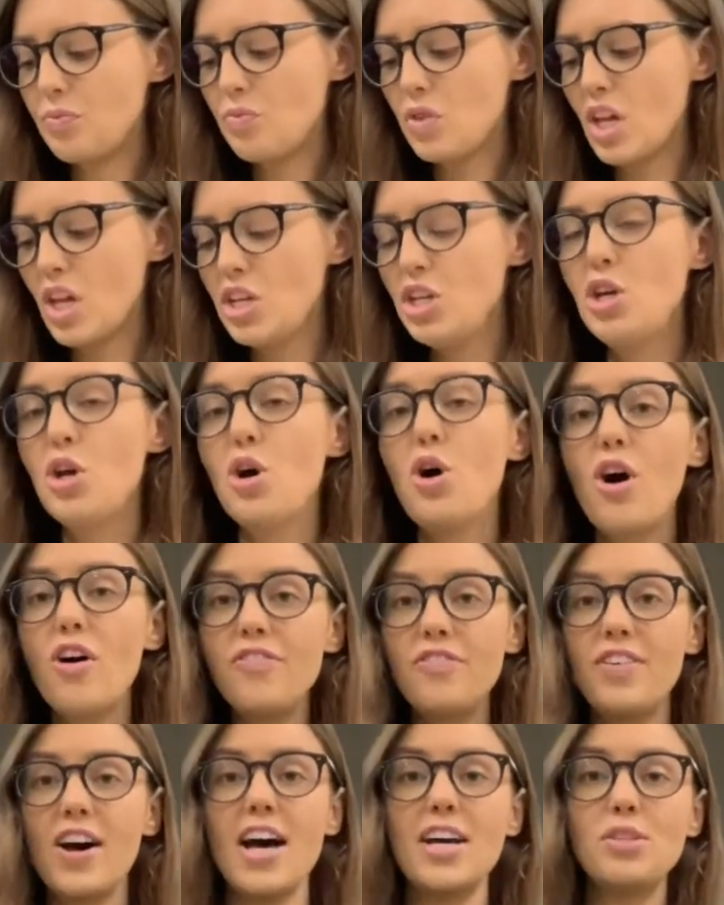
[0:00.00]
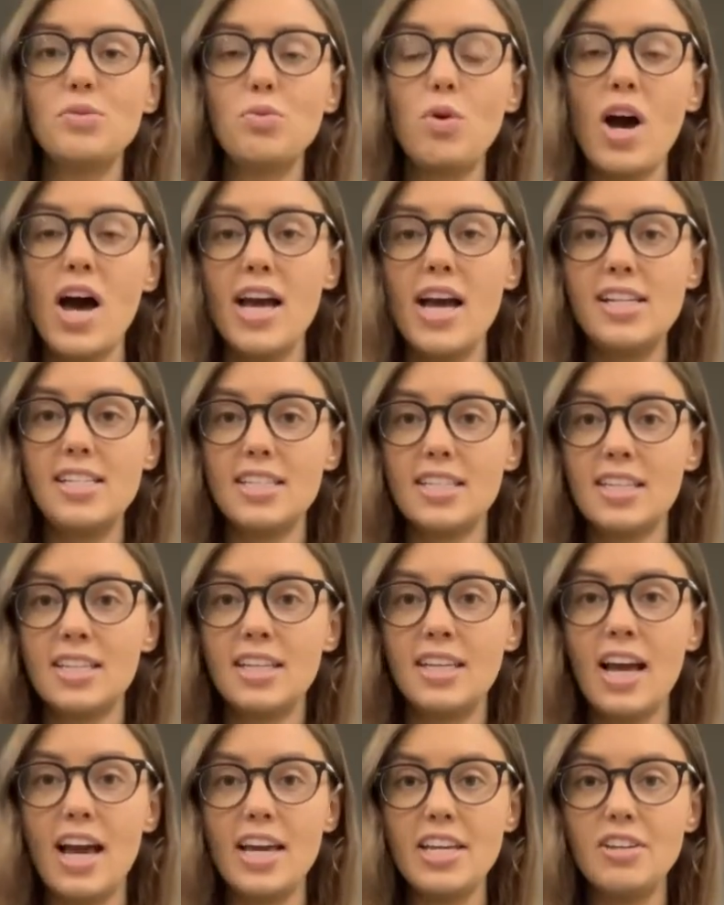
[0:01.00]
Your first word,
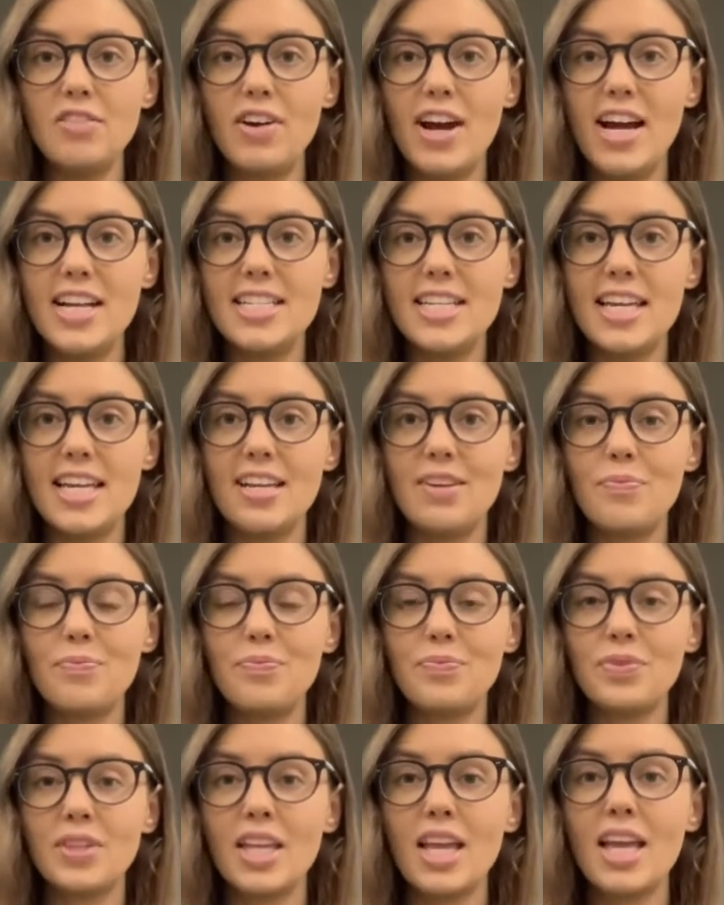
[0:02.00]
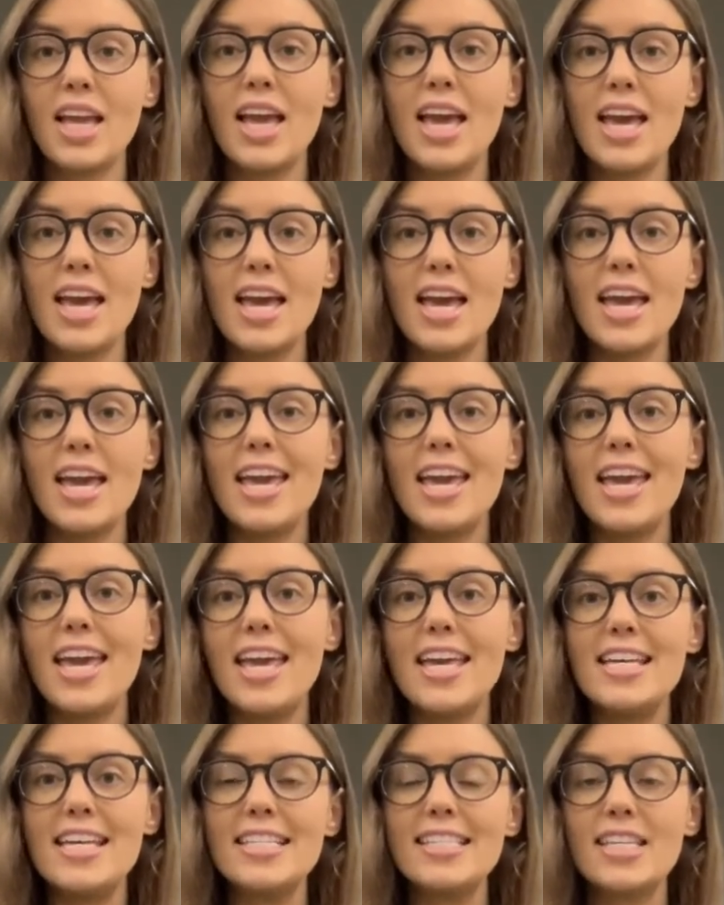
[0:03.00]
are you ready?
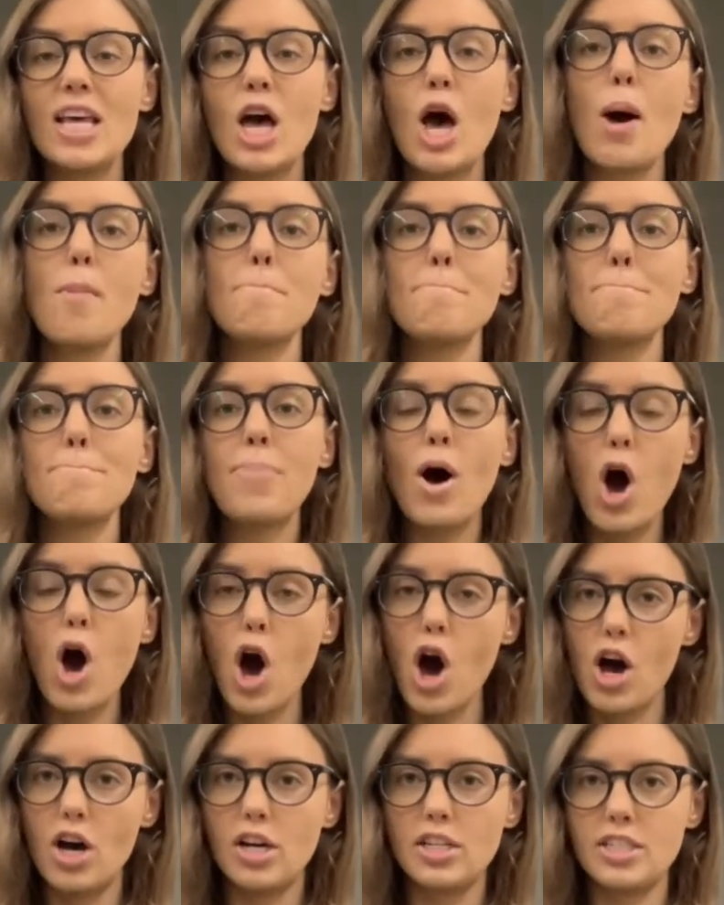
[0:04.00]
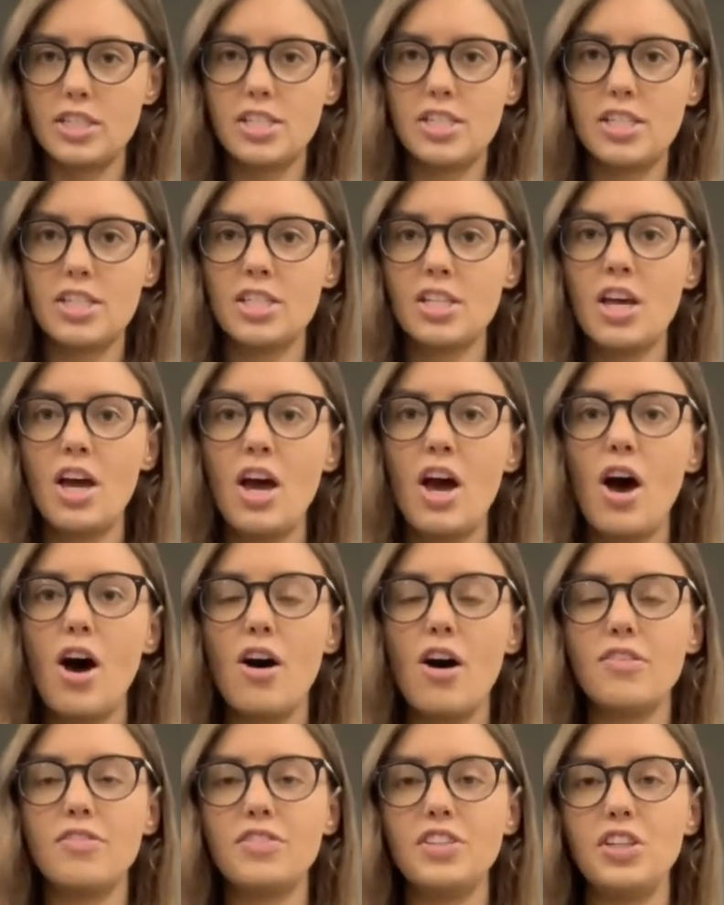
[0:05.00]
Is pot.
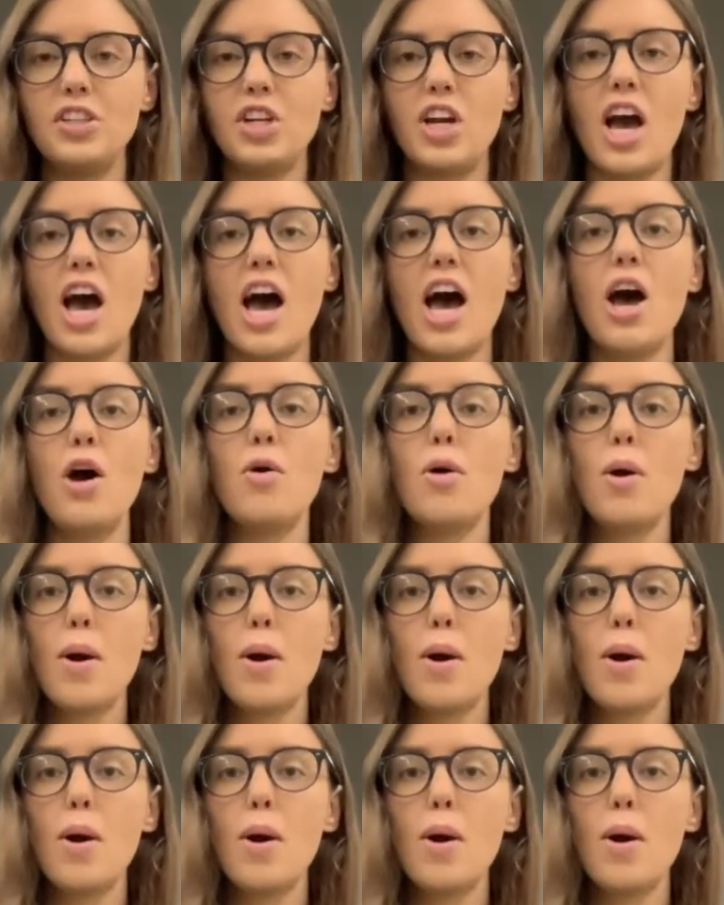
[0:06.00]
Off you go.